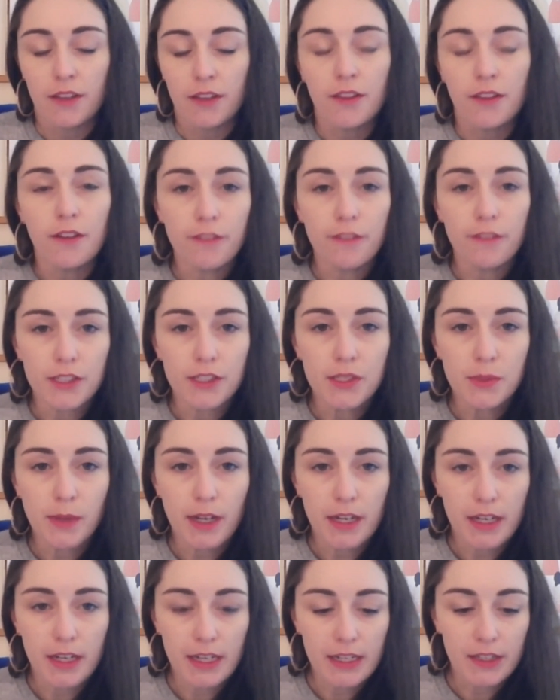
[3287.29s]
The first
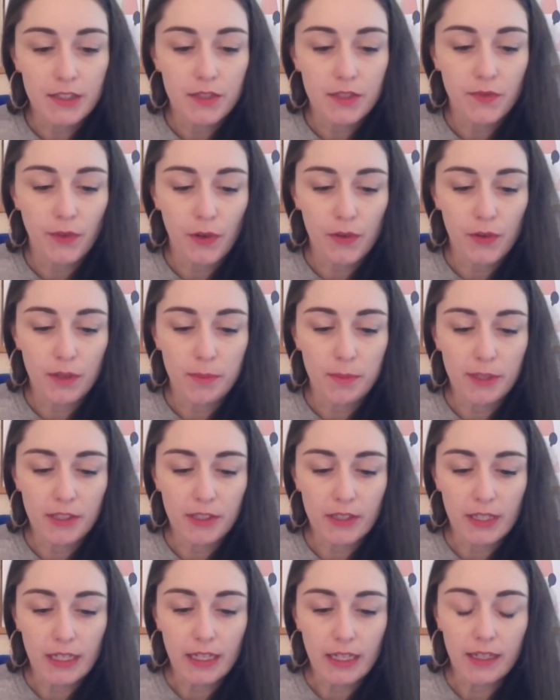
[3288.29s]
one is
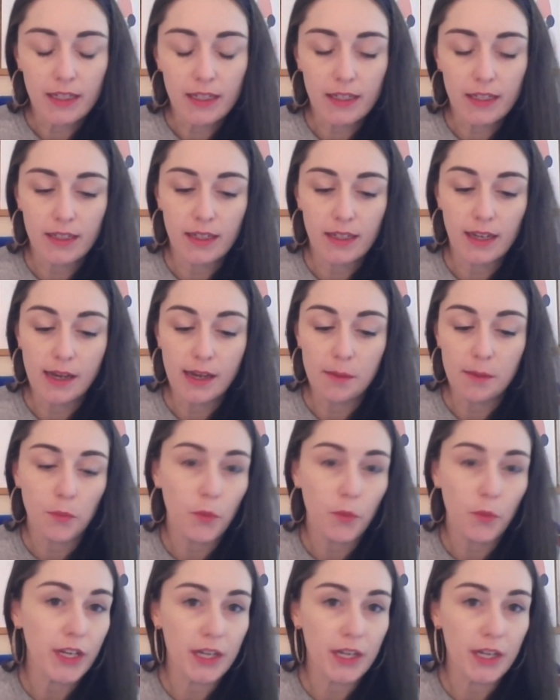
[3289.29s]
vulnerability. Um,
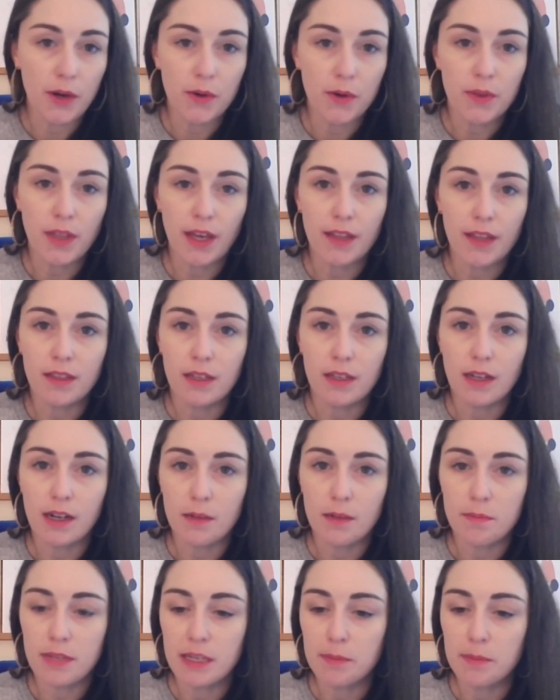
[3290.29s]
we know that the
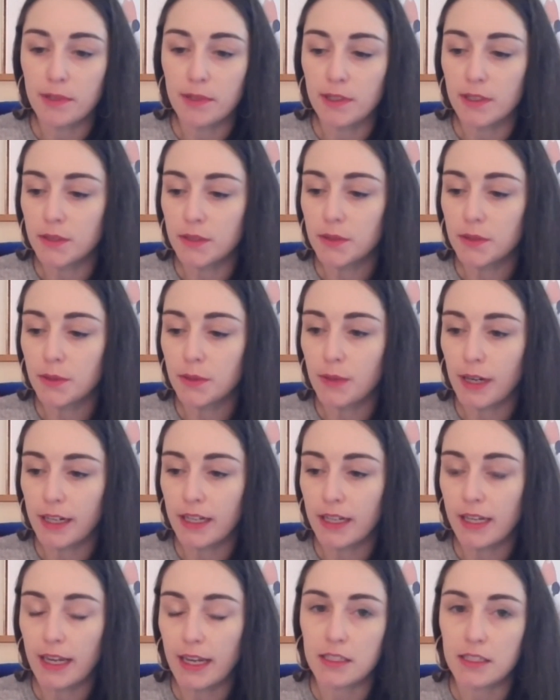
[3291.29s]
young people who are
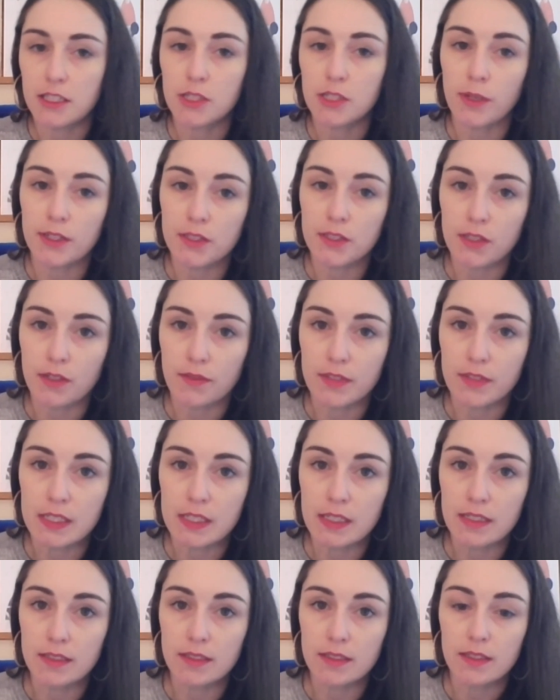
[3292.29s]
connected to our
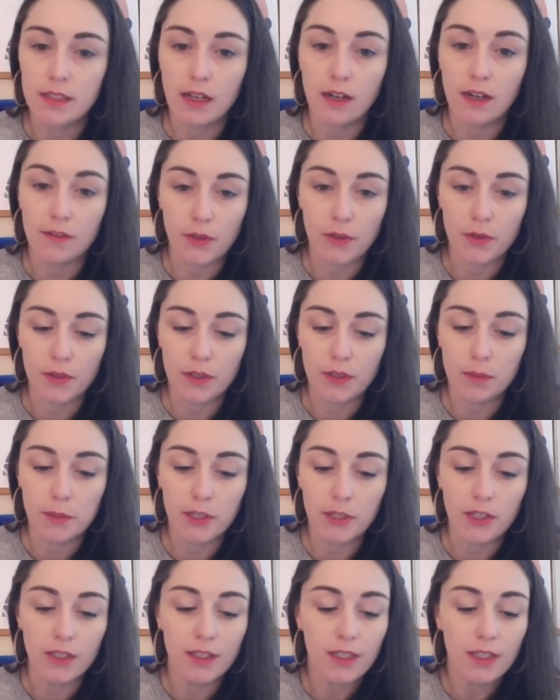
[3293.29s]
services are
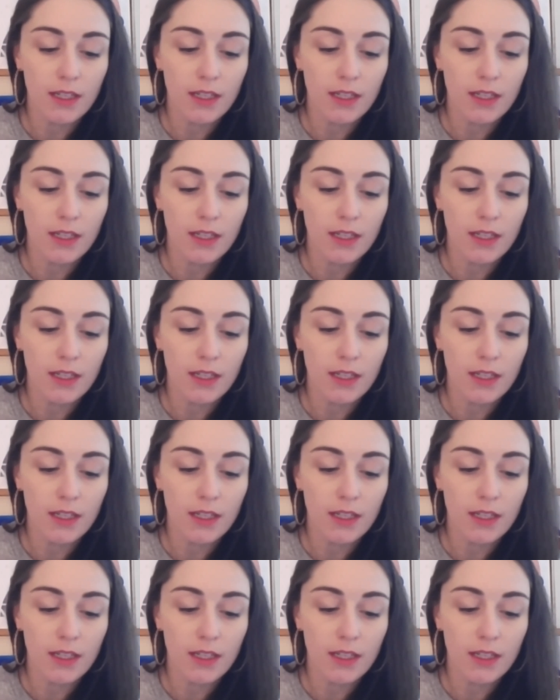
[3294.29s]
vulnerable.